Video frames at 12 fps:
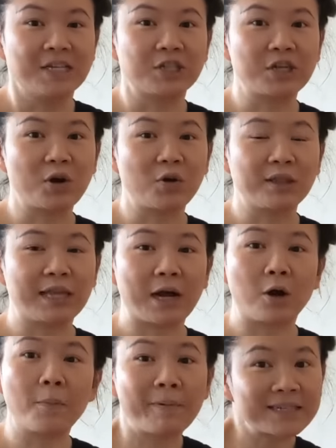So they
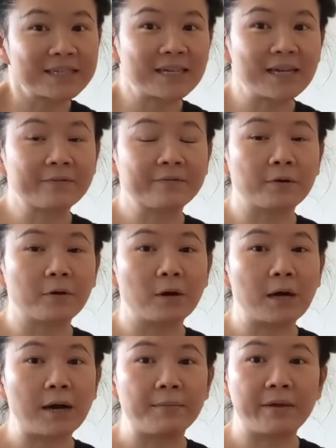are all budgeted
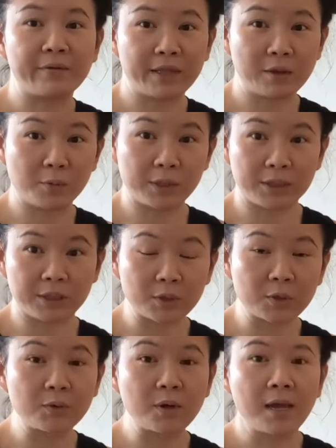for um, everything we
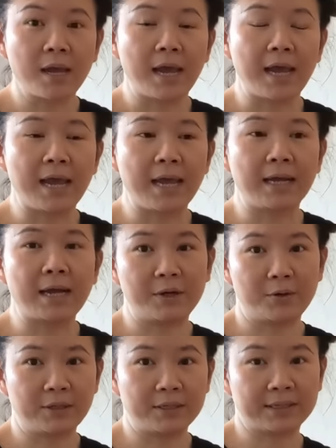do and I
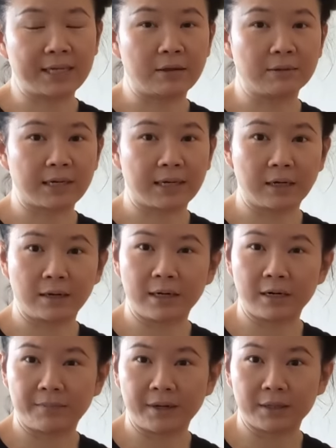know it sounds kind of a
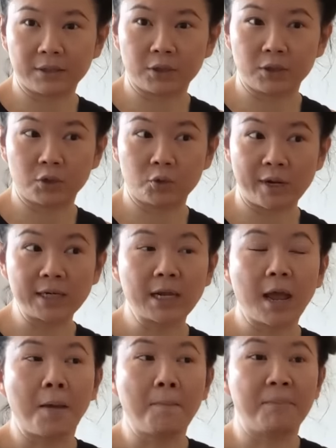little bit strict
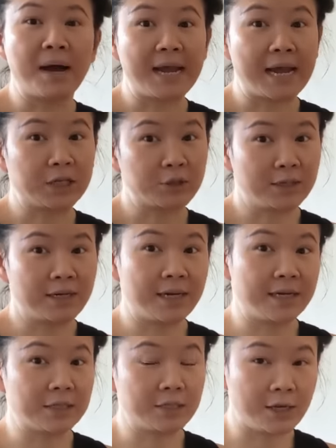but actually
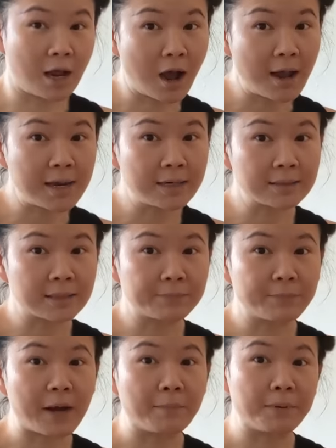it is not it is
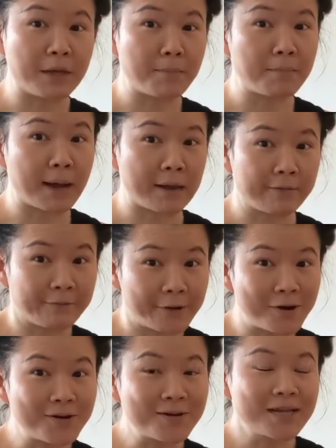about being
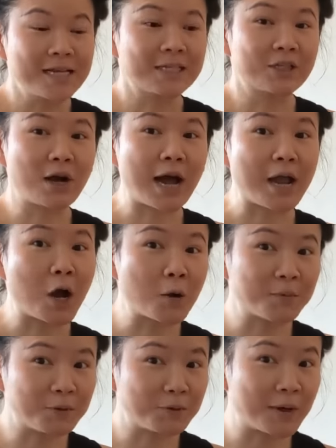mindful so I
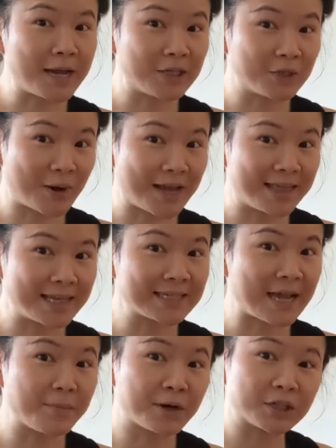hope you enjoy
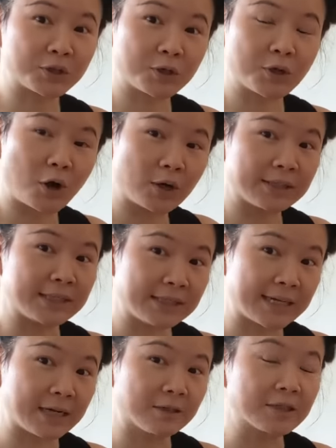this I'm gonna show you all
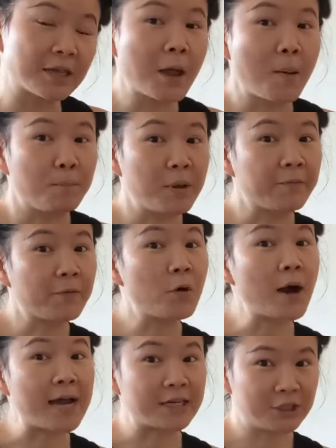details
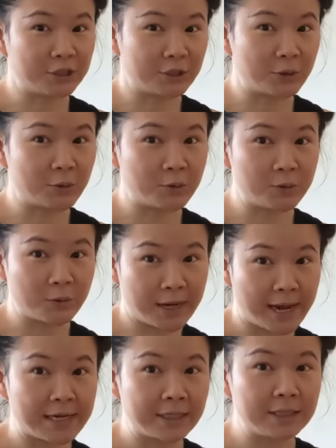before I show you
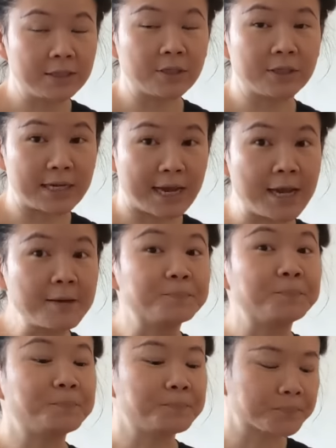guys today